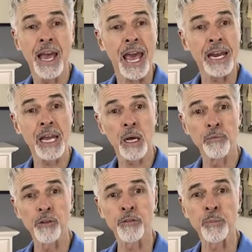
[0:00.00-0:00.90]
and
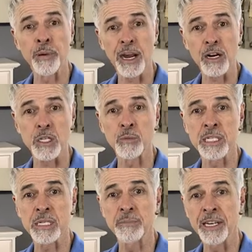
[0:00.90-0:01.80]
helpful for buyers when
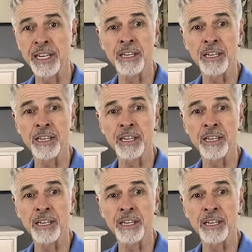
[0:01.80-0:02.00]
submitting